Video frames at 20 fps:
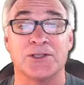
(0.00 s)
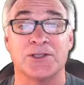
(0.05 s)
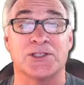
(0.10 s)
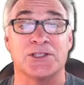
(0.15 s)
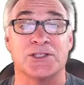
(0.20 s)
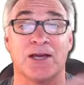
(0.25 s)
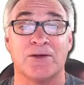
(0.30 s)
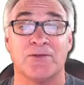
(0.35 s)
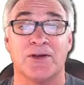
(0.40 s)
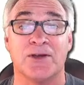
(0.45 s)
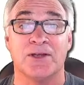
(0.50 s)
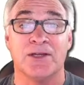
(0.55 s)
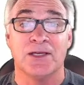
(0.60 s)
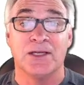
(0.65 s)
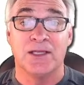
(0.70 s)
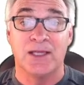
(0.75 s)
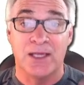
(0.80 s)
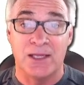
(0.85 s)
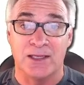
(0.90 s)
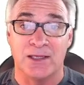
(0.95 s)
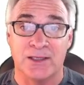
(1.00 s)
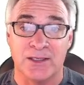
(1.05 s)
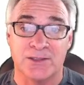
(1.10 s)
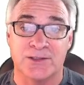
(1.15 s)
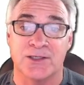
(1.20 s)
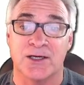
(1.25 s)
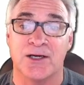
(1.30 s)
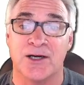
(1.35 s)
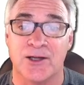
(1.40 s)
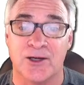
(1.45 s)
7
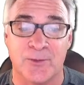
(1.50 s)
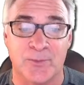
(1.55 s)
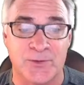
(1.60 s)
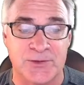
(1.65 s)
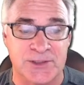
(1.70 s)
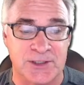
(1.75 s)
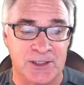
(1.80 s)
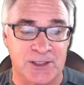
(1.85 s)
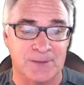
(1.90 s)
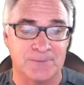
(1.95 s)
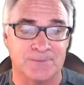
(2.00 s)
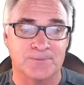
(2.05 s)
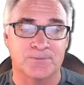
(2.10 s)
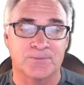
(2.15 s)
is 100%.